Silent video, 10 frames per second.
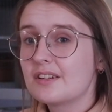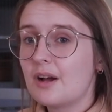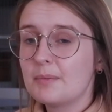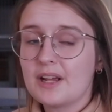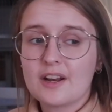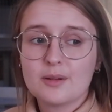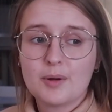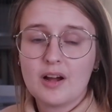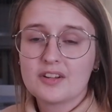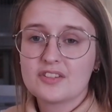coming out of the
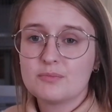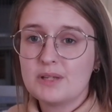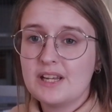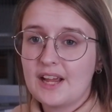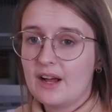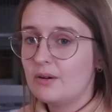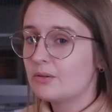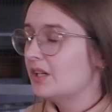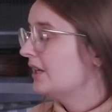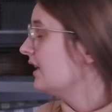box and being out